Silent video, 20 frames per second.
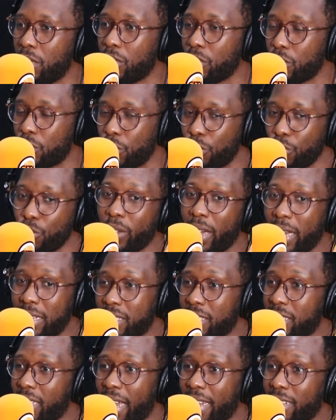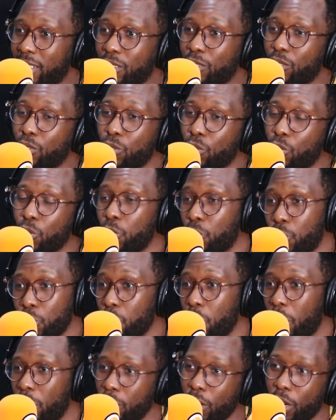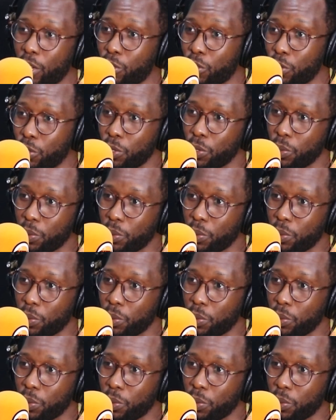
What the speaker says: So you can decide to do or not to do.